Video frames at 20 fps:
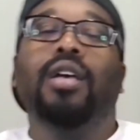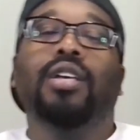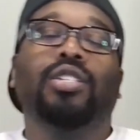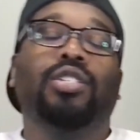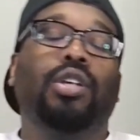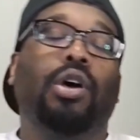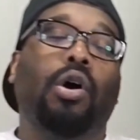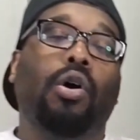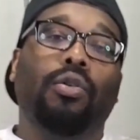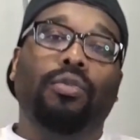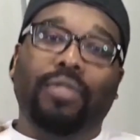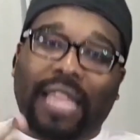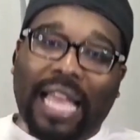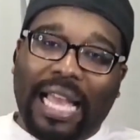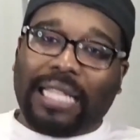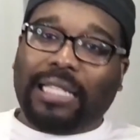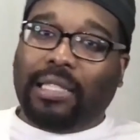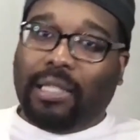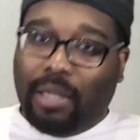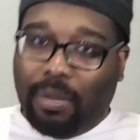So
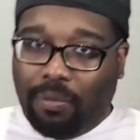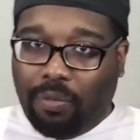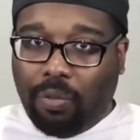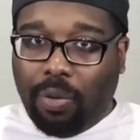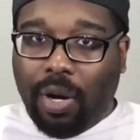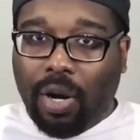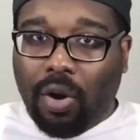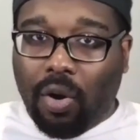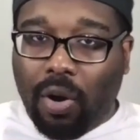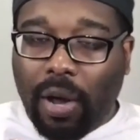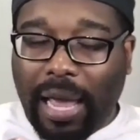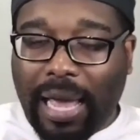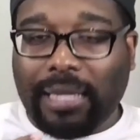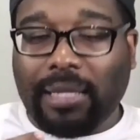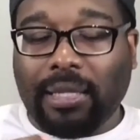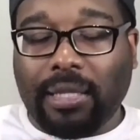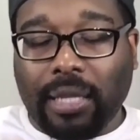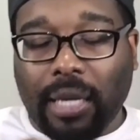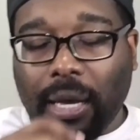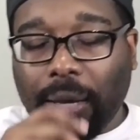that's the real
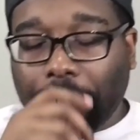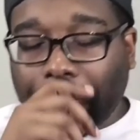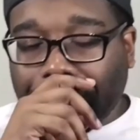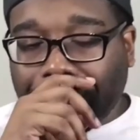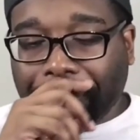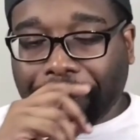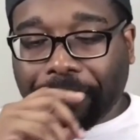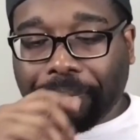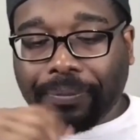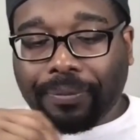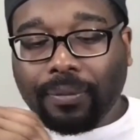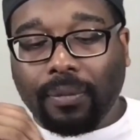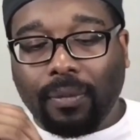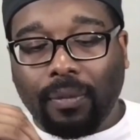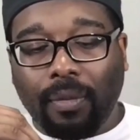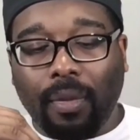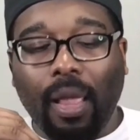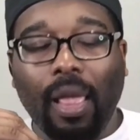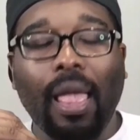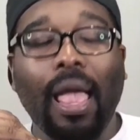heads up
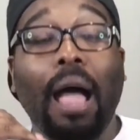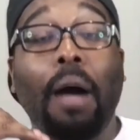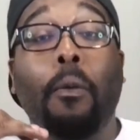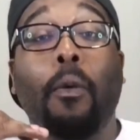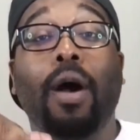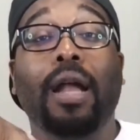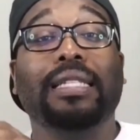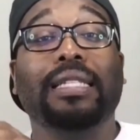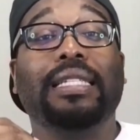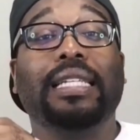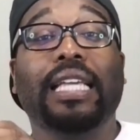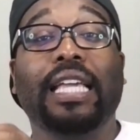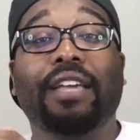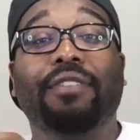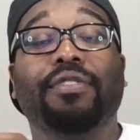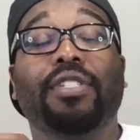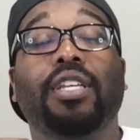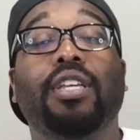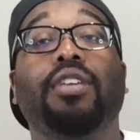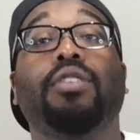I wanted to
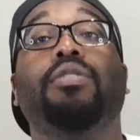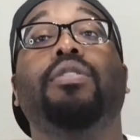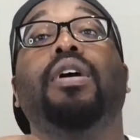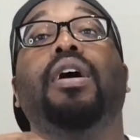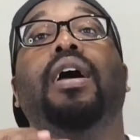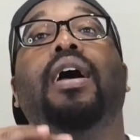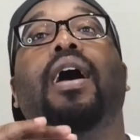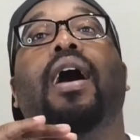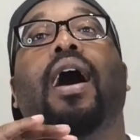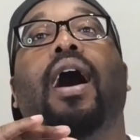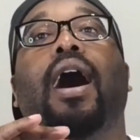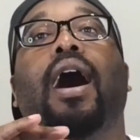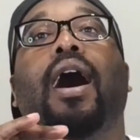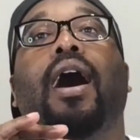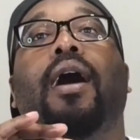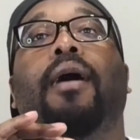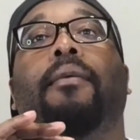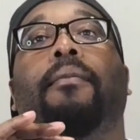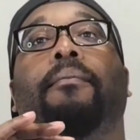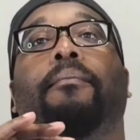give to you.
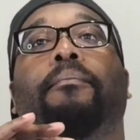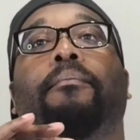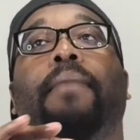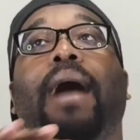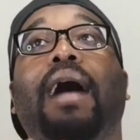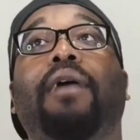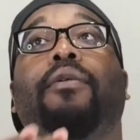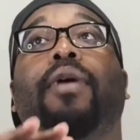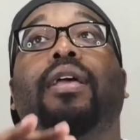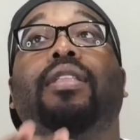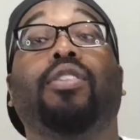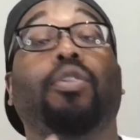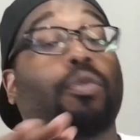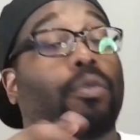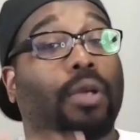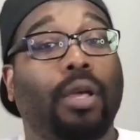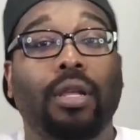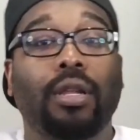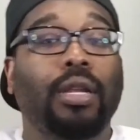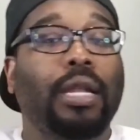Um, my the
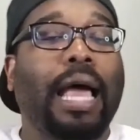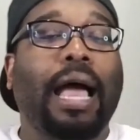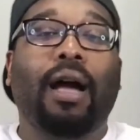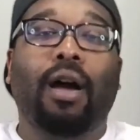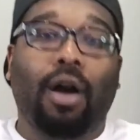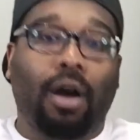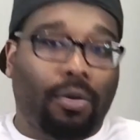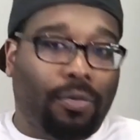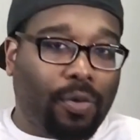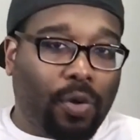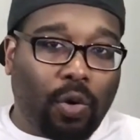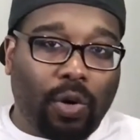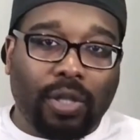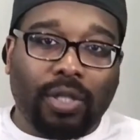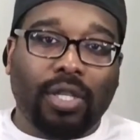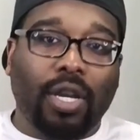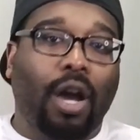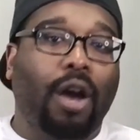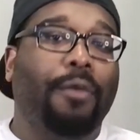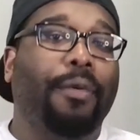now, of
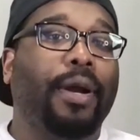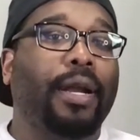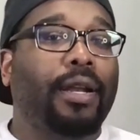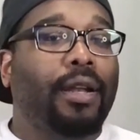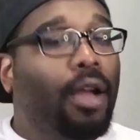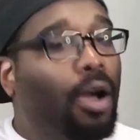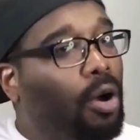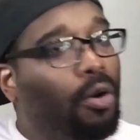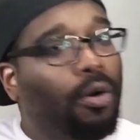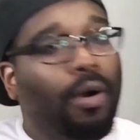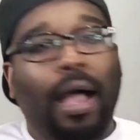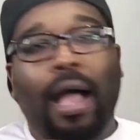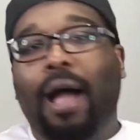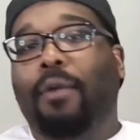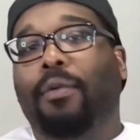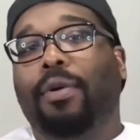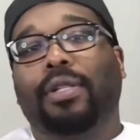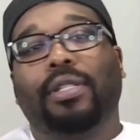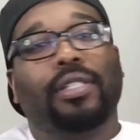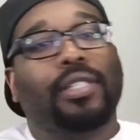course, you already know I
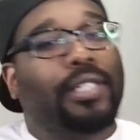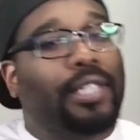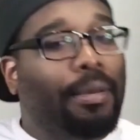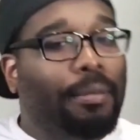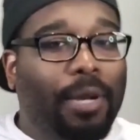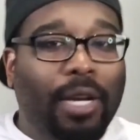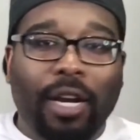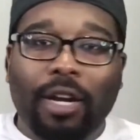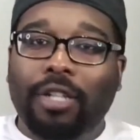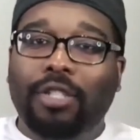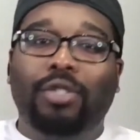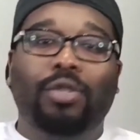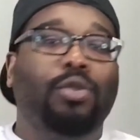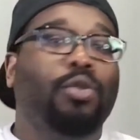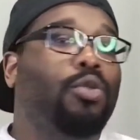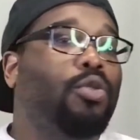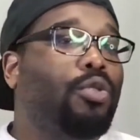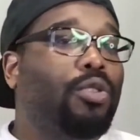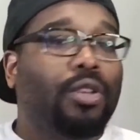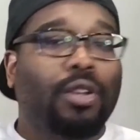went to seminary
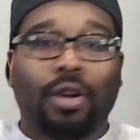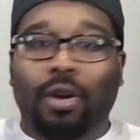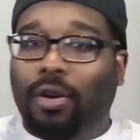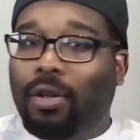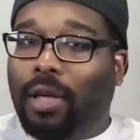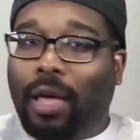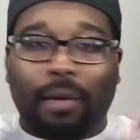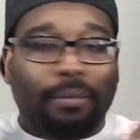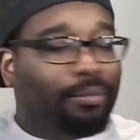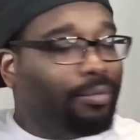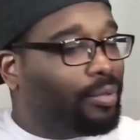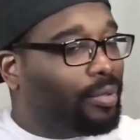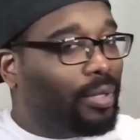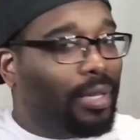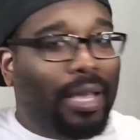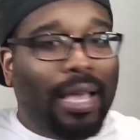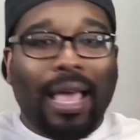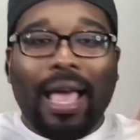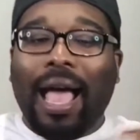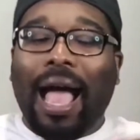school. You know, I'm,
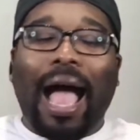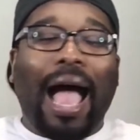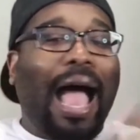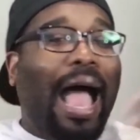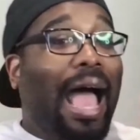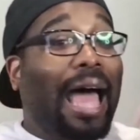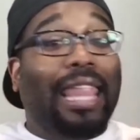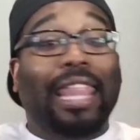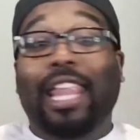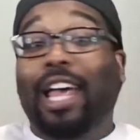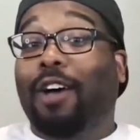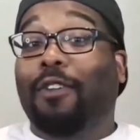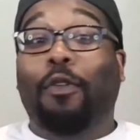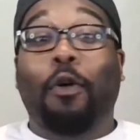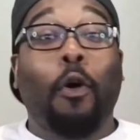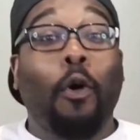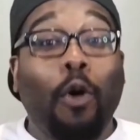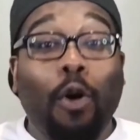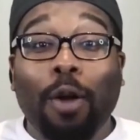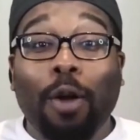I love
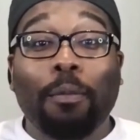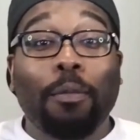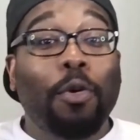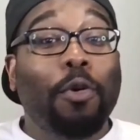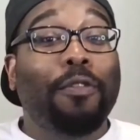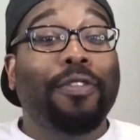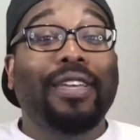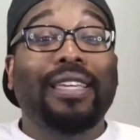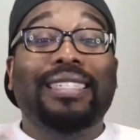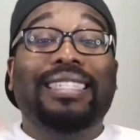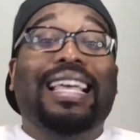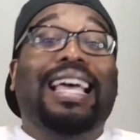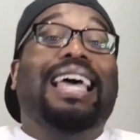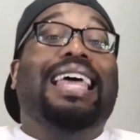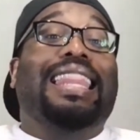horror movies.